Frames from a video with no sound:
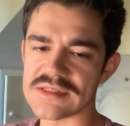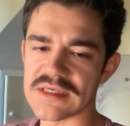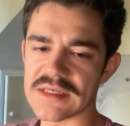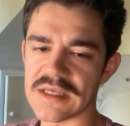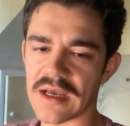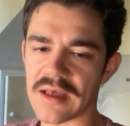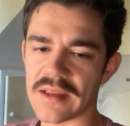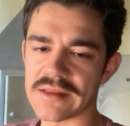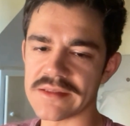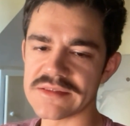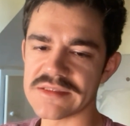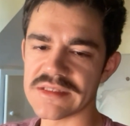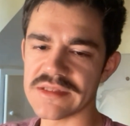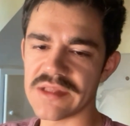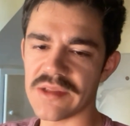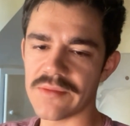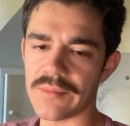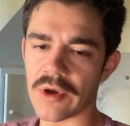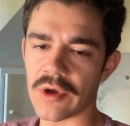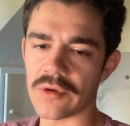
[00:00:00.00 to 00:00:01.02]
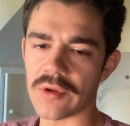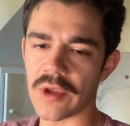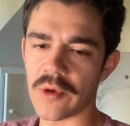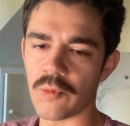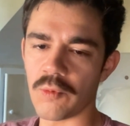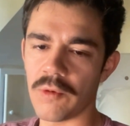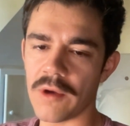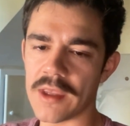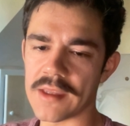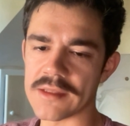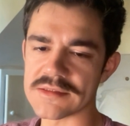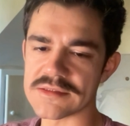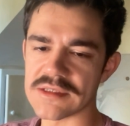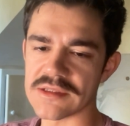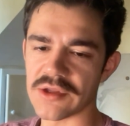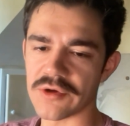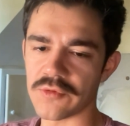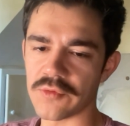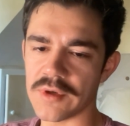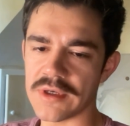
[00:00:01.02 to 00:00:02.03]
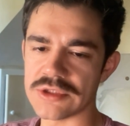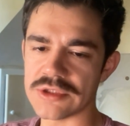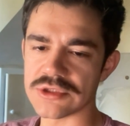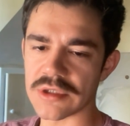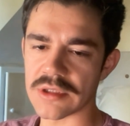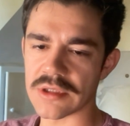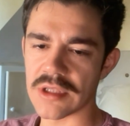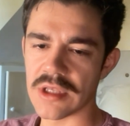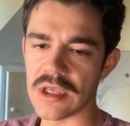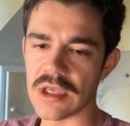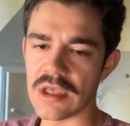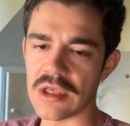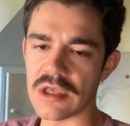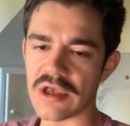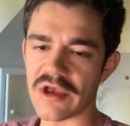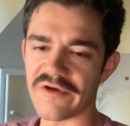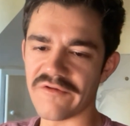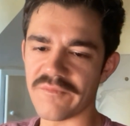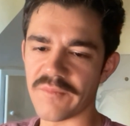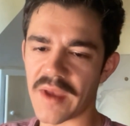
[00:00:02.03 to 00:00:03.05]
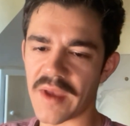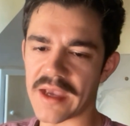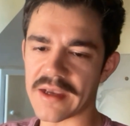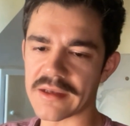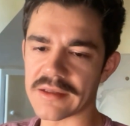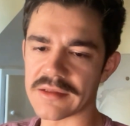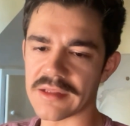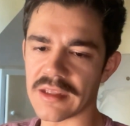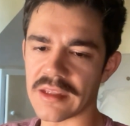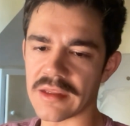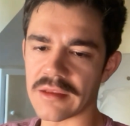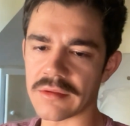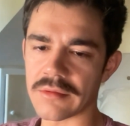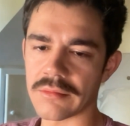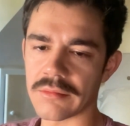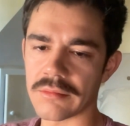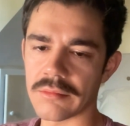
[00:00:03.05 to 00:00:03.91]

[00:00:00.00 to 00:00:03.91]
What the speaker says: he got into the boat and went to the region of Magadan.